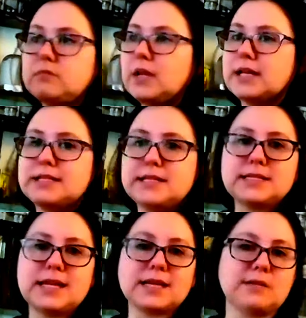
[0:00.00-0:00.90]
It's the
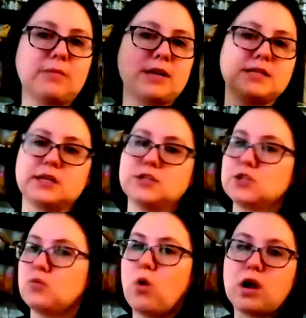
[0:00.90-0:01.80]
exact same idea. Just
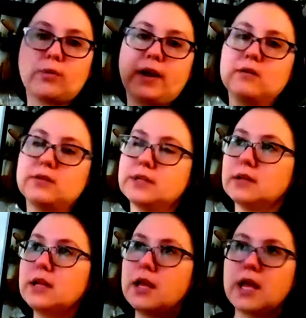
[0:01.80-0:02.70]
walk around
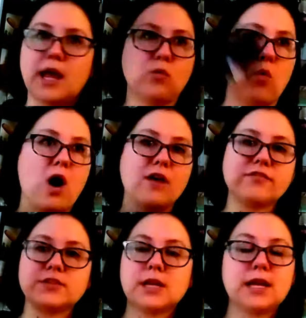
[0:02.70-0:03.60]
and
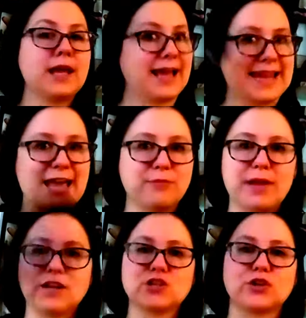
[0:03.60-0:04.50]
waft, again,
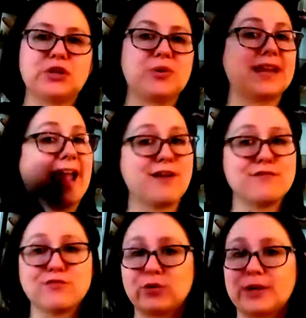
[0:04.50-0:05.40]
making sure you get
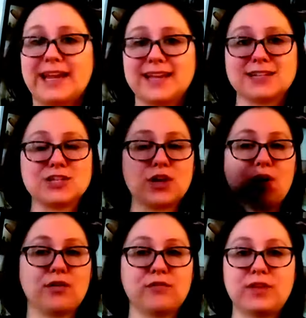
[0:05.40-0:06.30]
every inch
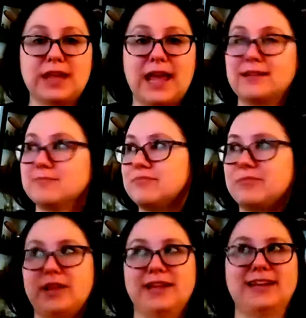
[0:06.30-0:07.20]
of
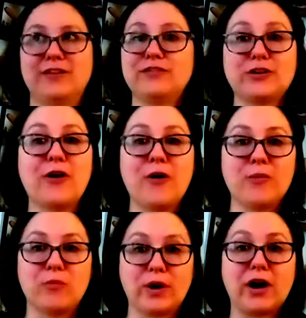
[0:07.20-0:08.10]
of your home,
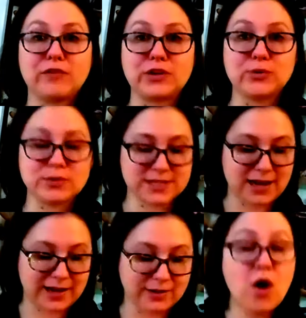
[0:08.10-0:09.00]
wherever you
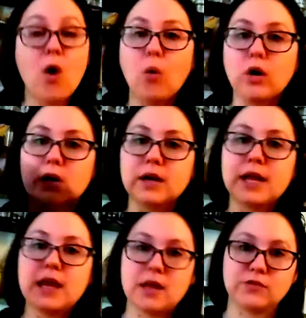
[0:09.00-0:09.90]
reside. Or
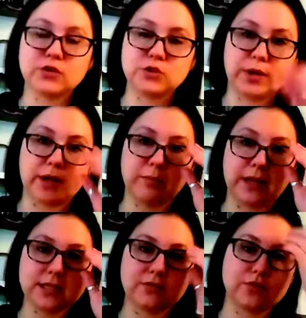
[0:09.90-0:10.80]
if you're doing a
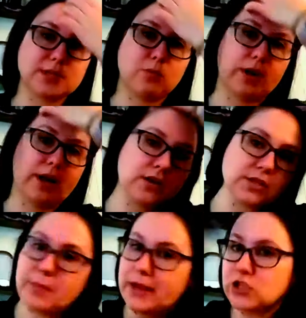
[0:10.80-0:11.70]
blessing for someone else,
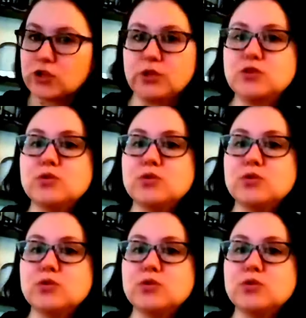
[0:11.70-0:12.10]
make sure you do